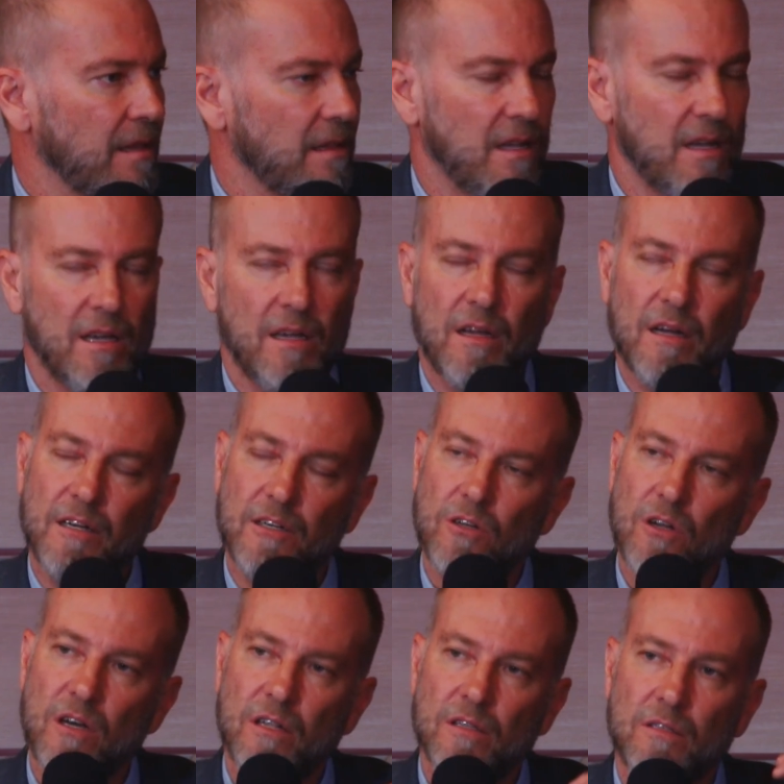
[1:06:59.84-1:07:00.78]
They are
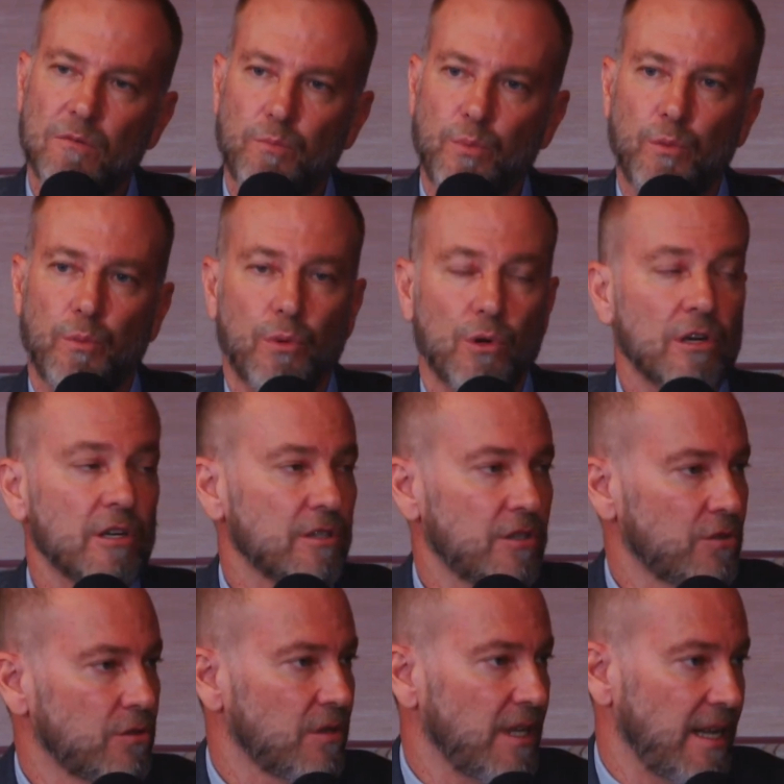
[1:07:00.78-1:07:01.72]
not
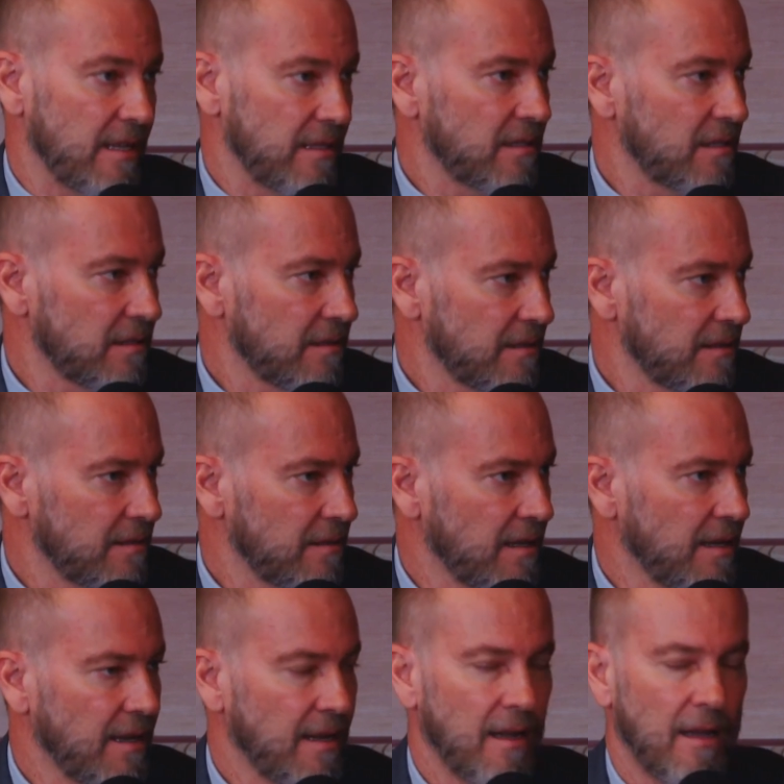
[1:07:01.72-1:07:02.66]
prepared to that.
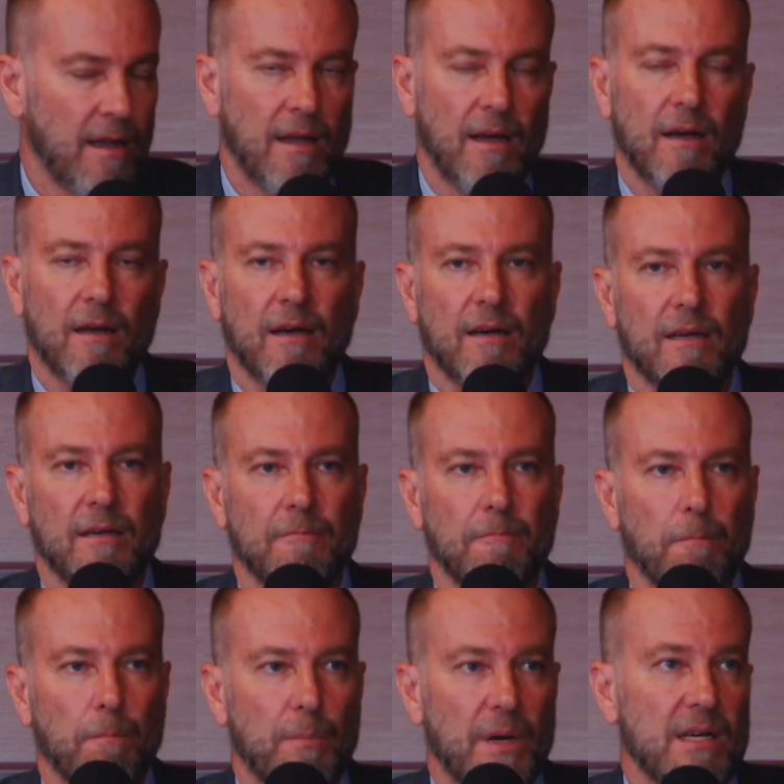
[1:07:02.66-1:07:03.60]

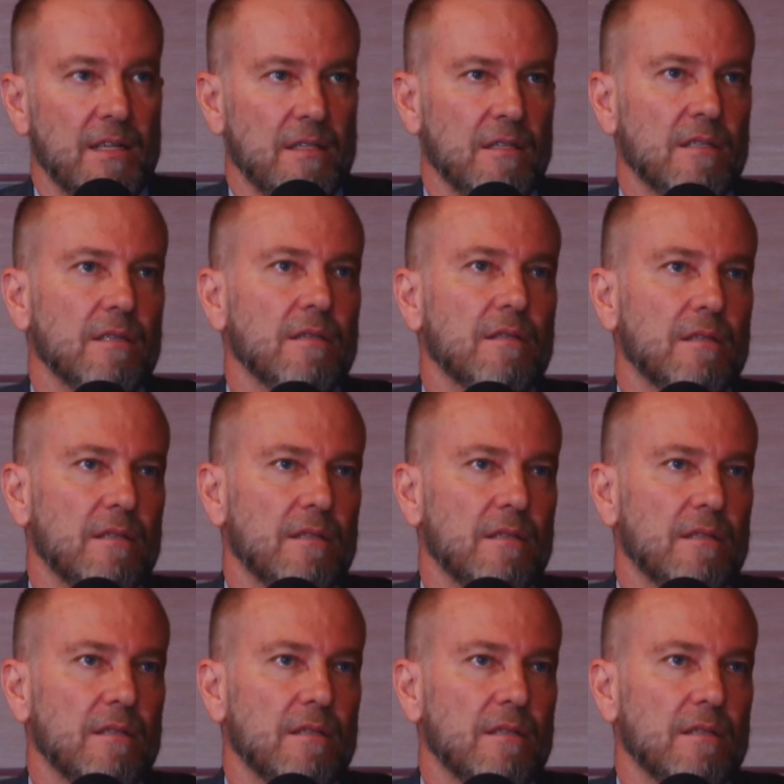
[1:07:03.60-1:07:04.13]
Mm-hmm. But